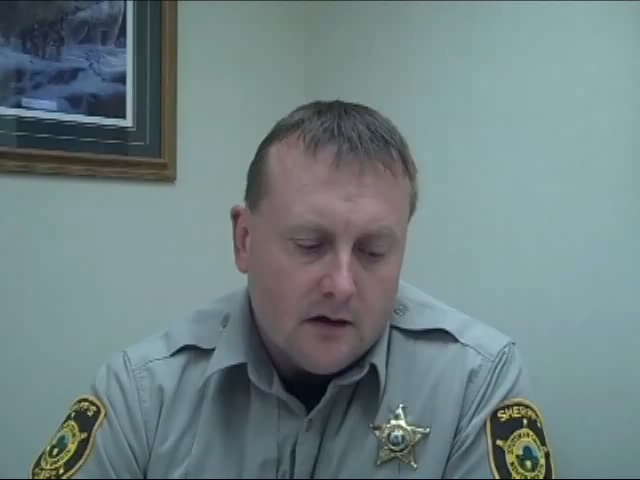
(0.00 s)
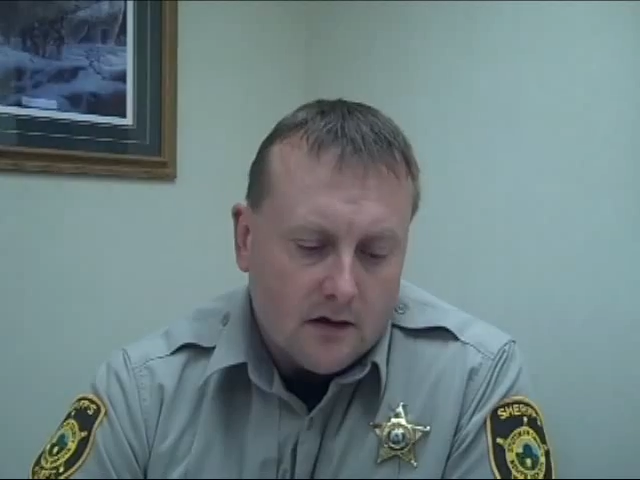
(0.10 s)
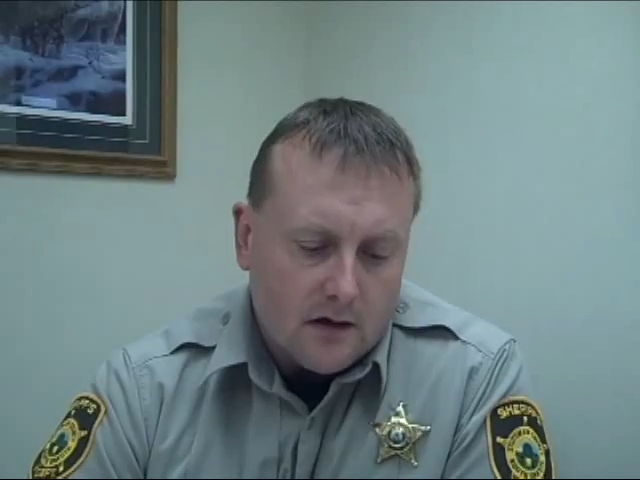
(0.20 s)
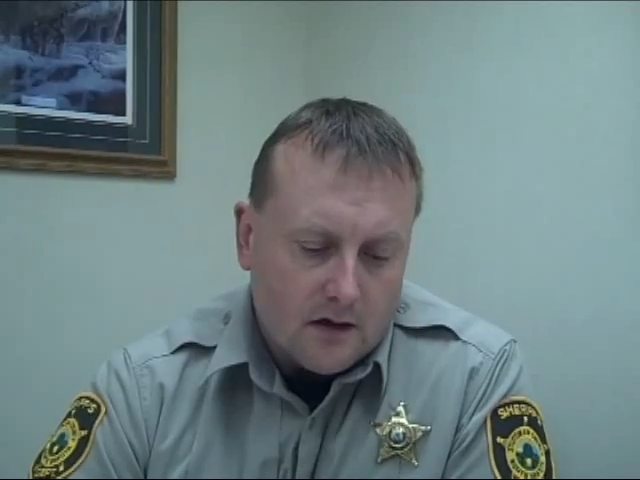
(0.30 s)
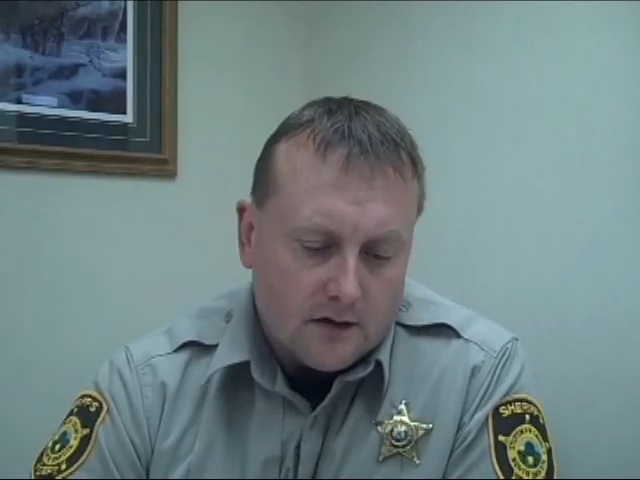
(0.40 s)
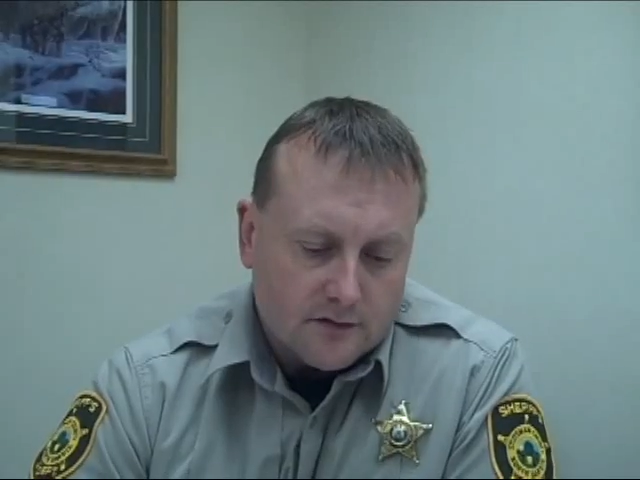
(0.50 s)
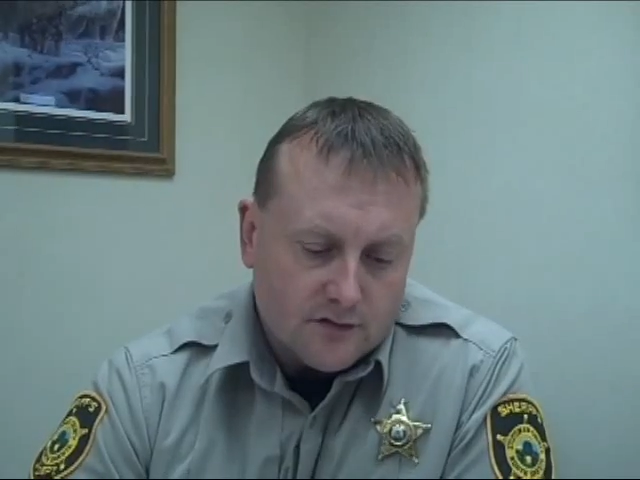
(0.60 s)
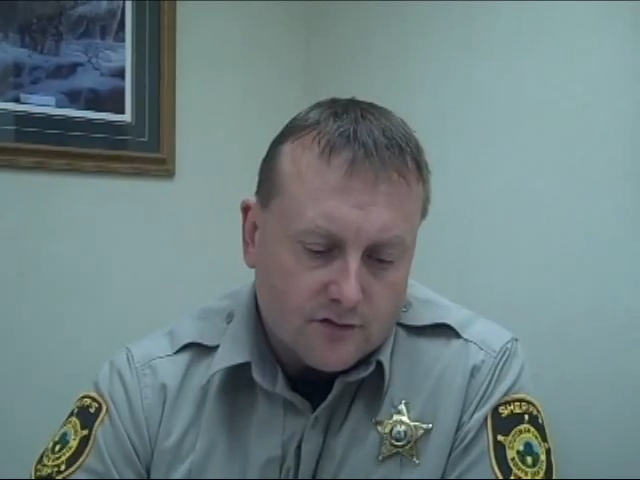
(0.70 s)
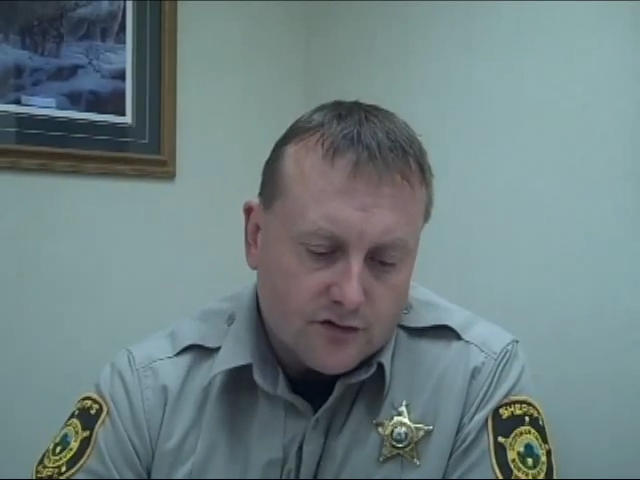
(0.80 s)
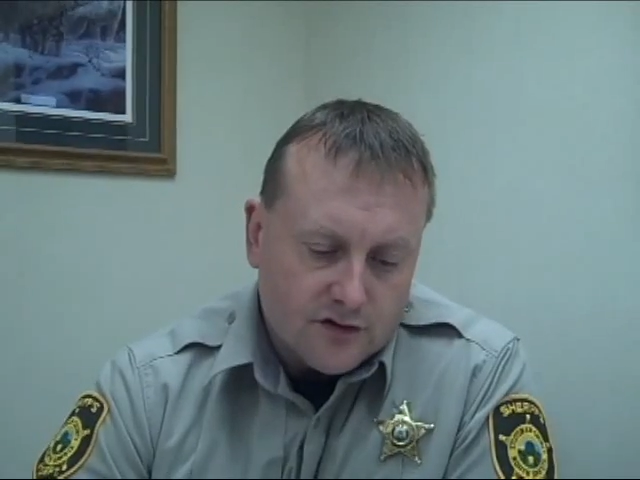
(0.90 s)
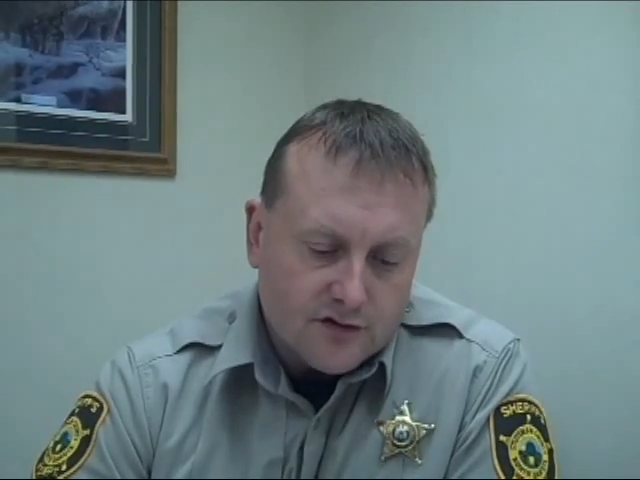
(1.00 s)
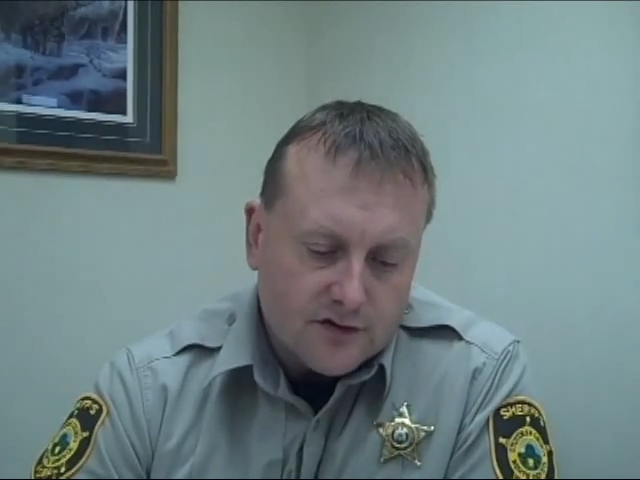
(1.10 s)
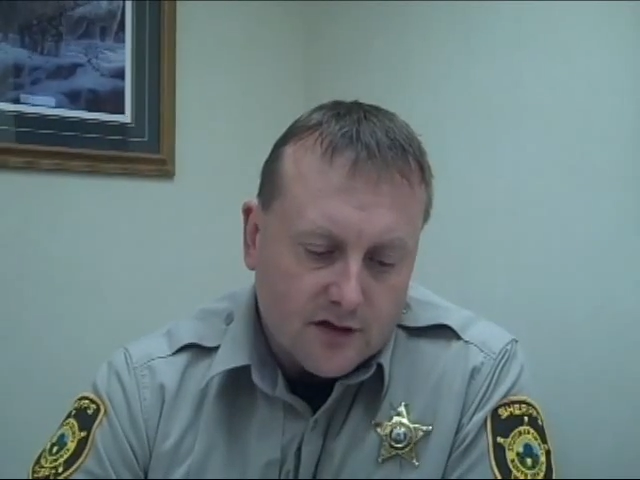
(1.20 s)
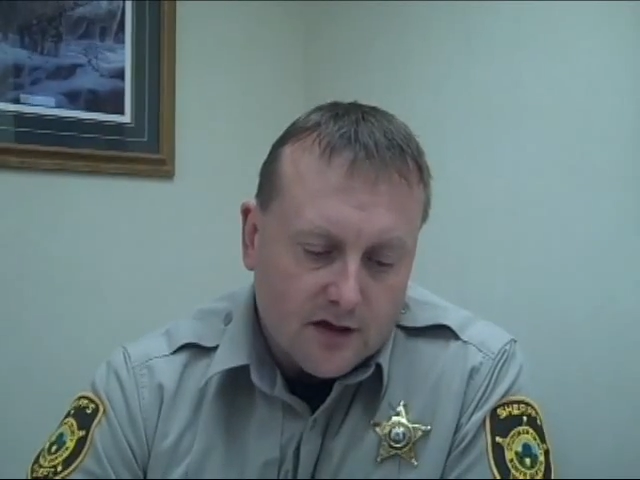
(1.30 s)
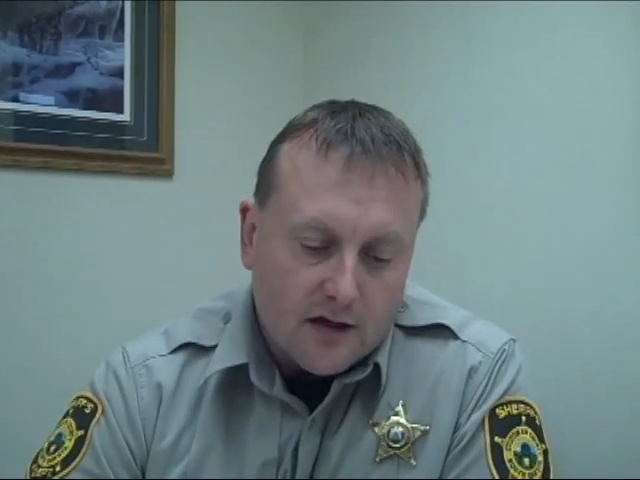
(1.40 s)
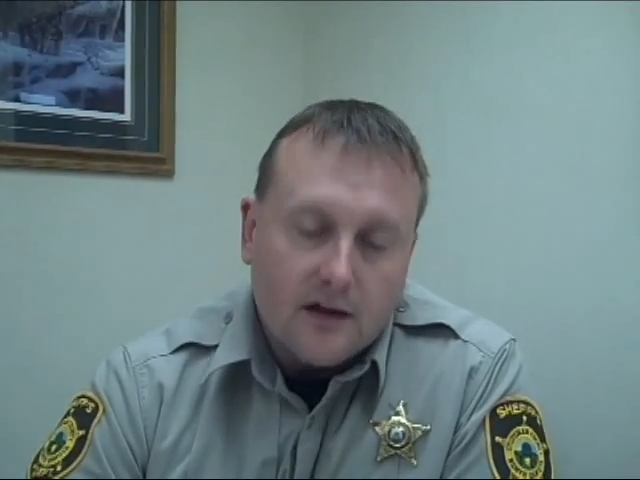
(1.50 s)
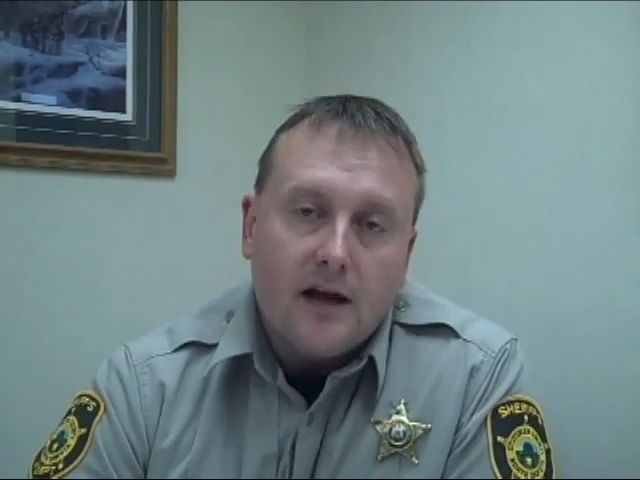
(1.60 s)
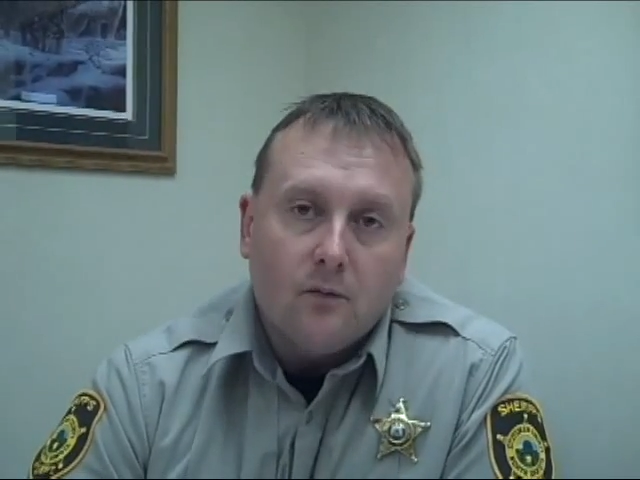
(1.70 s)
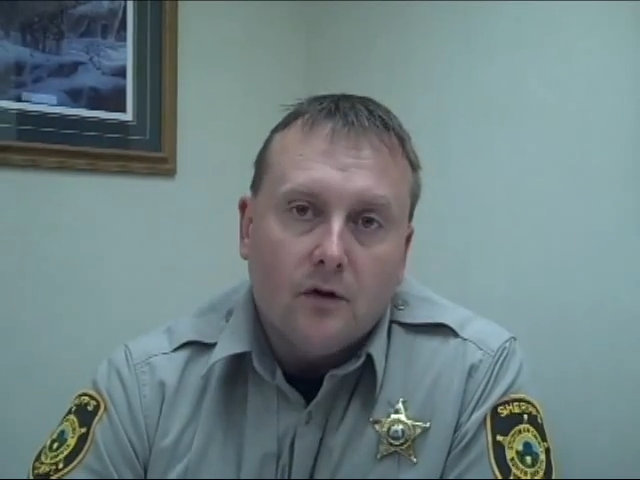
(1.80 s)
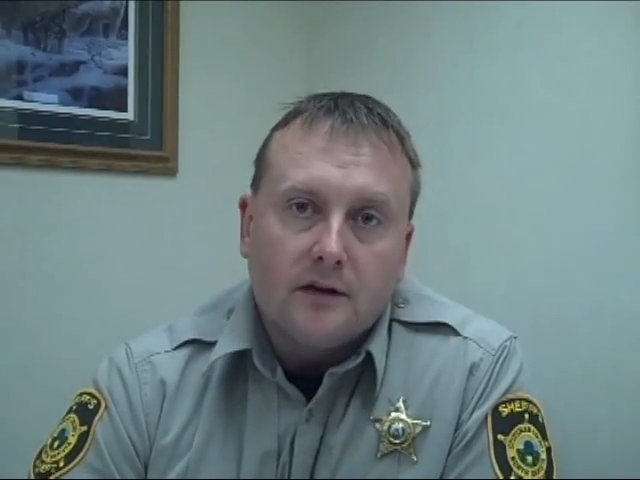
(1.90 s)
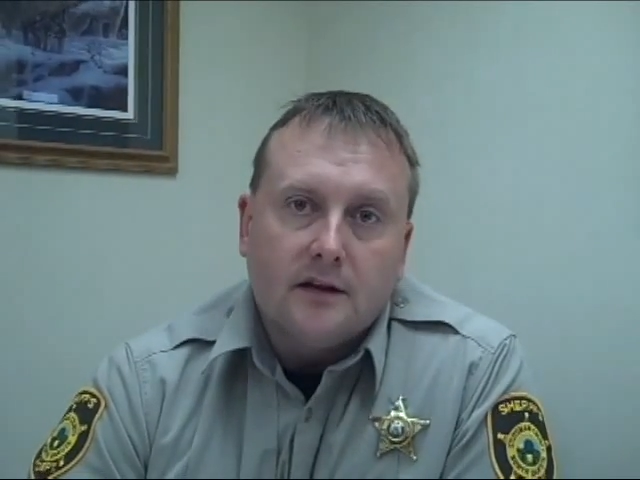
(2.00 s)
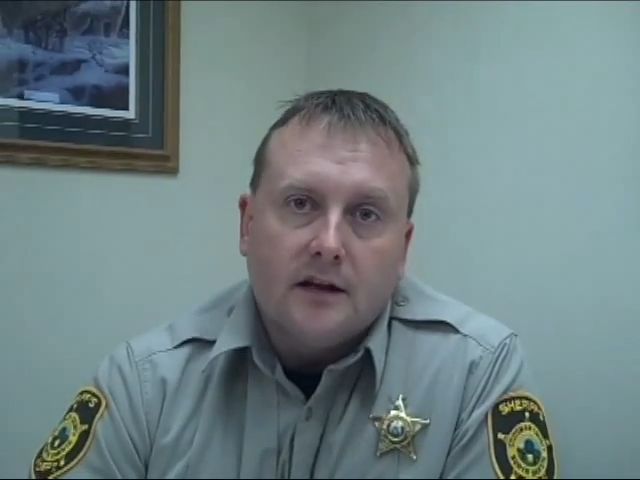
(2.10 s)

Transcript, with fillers: so there's just a lot of work that